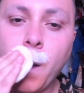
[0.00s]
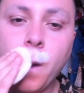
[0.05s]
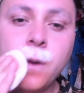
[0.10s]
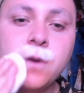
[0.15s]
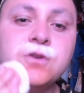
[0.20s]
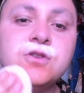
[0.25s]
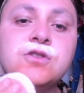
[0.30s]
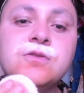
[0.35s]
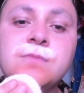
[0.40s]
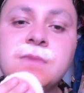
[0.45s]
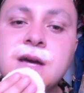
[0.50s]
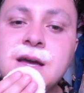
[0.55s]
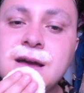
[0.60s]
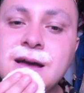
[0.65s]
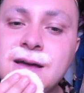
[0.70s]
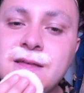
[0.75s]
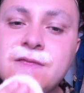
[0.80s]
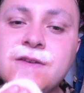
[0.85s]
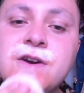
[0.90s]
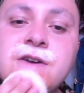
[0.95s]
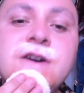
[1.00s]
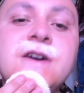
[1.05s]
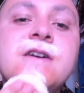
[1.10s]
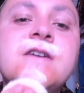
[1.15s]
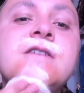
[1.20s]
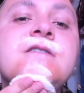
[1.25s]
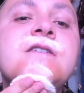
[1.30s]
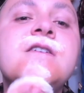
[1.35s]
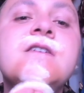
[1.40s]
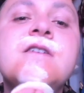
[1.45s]
to my other
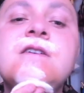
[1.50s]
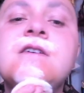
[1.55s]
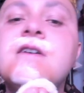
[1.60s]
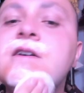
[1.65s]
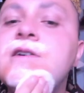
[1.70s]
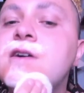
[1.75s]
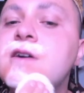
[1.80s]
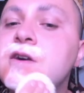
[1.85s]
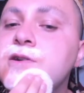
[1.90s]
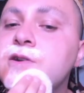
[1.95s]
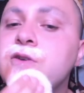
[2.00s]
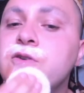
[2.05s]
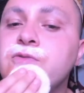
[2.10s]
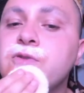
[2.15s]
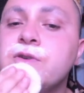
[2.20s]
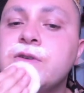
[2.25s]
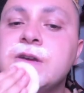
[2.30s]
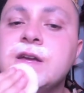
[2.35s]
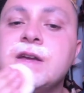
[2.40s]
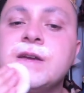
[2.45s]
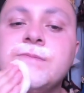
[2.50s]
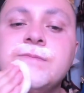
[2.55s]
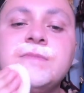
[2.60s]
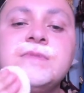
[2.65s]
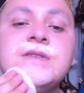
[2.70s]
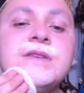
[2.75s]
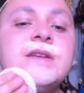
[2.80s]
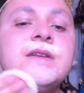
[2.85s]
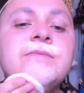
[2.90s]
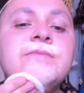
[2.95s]

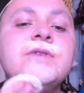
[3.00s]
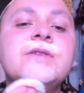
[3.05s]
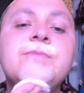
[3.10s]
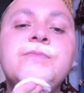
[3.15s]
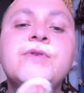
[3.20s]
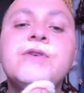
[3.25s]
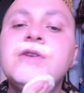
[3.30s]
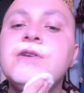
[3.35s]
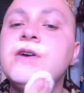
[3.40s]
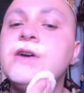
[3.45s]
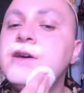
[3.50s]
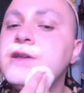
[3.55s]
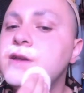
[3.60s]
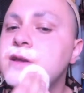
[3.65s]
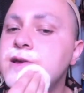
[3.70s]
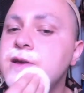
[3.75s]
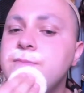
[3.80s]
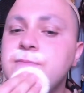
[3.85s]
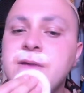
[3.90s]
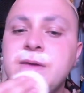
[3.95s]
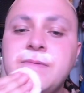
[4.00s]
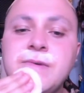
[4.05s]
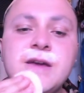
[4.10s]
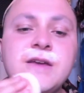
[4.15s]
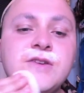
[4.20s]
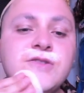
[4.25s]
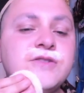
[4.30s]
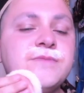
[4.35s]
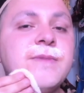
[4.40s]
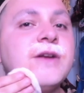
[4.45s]
creams that I'm gonna put on. And maybe I
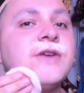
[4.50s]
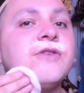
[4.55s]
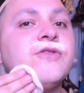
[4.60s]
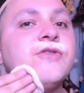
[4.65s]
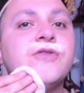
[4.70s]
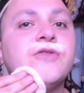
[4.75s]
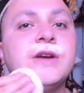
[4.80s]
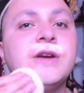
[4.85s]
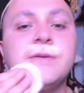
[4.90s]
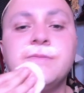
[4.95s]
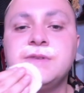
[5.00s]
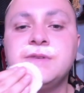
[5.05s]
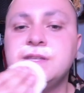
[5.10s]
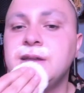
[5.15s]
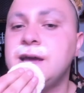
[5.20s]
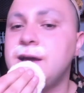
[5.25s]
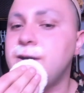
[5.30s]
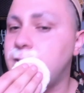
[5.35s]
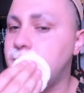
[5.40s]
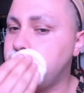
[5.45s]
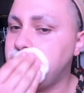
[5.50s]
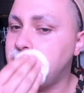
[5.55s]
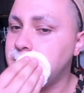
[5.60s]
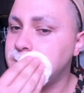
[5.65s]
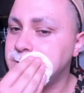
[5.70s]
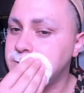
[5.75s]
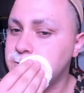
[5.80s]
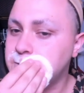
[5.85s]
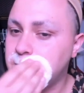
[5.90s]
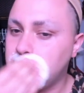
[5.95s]
use better creams now, I'm not
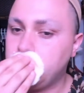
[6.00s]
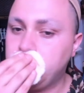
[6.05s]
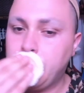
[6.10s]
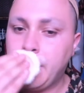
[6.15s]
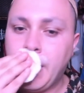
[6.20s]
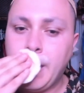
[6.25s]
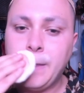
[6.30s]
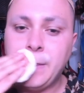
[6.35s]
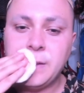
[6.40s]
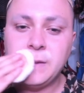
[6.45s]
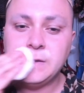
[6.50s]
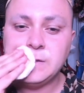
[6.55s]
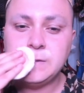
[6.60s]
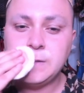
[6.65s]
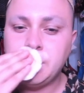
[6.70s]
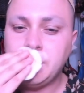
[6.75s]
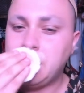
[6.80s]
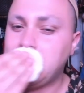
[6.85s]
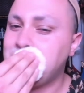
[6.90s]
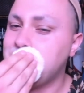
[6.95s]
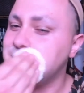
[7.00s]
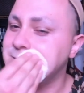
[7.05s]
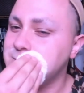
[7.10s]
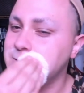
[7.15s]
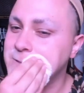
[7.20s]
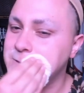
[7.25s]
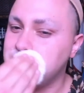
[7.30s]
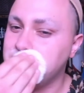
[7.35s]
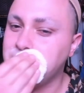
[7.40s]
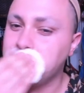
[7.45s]
sure, but this is something I
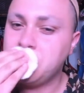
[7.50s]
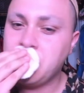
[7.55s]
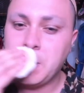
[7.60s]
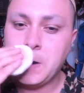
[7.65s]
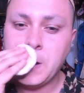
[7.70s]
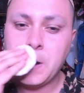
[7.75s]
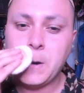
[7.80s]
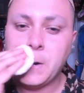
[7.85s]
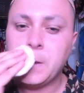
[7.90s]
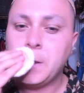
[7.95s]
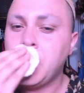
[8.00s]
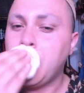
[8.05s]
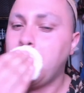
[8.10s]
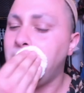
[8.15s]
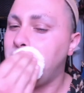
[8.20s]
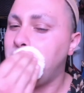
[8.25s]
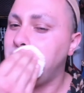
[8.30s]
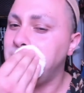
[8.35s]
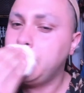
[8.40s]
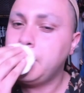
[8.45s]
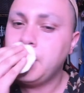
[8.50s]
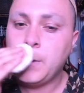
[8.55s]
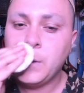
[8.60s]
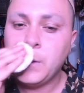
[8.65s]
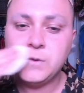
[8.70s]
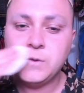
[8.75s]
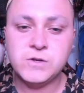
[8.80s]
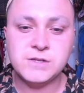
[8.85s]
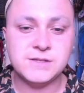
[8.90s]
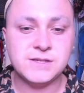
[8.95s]
started doing very early on,
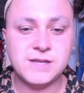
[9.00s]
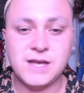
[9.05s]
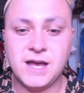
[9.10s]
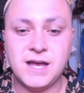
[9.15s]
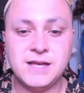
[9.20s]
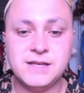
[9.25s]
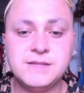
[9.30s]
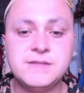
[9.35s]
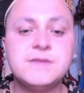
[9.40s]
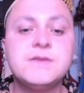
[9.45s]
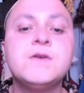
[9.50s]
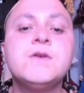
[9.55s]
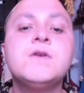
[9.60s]
just cause.